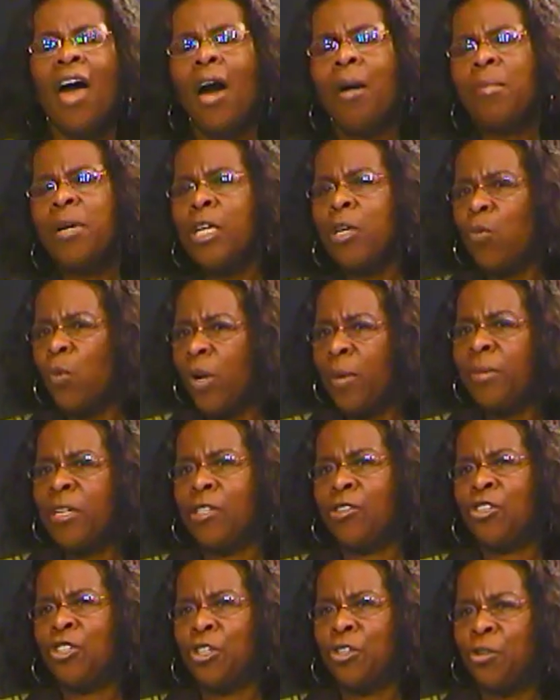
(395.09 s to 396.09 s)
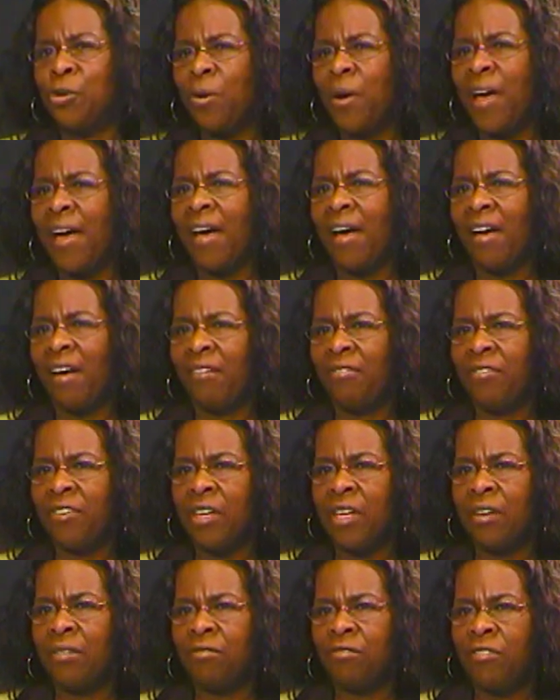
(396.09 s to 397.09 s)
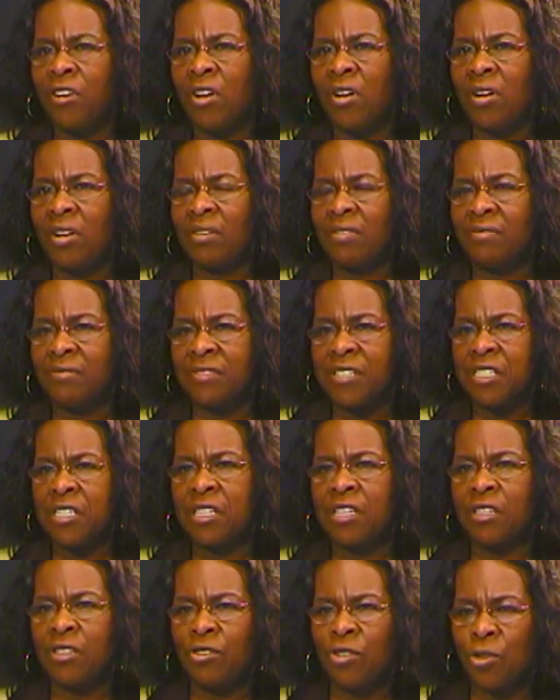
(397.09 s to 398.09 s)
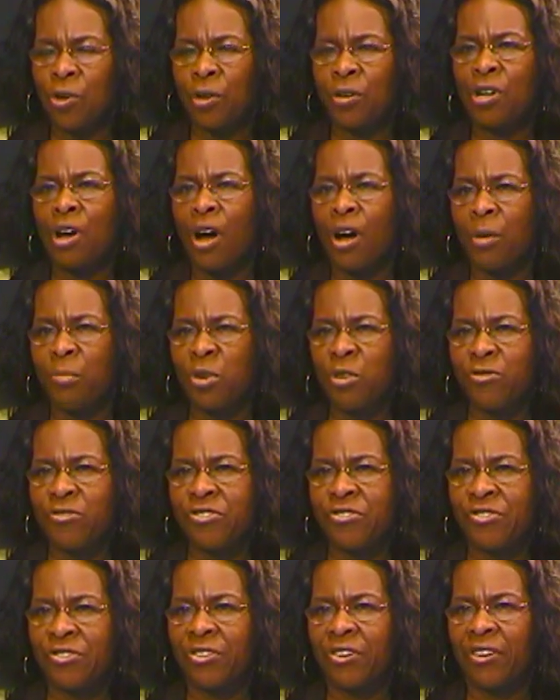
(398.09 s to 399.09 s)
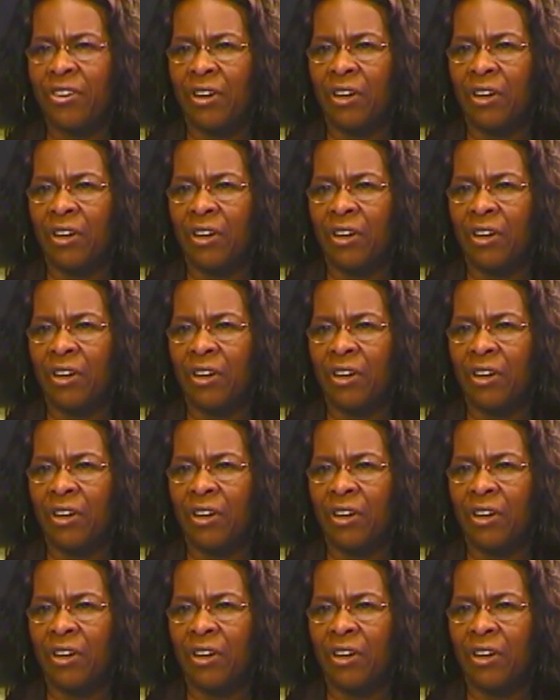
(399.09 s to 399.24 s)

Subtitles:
How many women do you have involved in your commerce?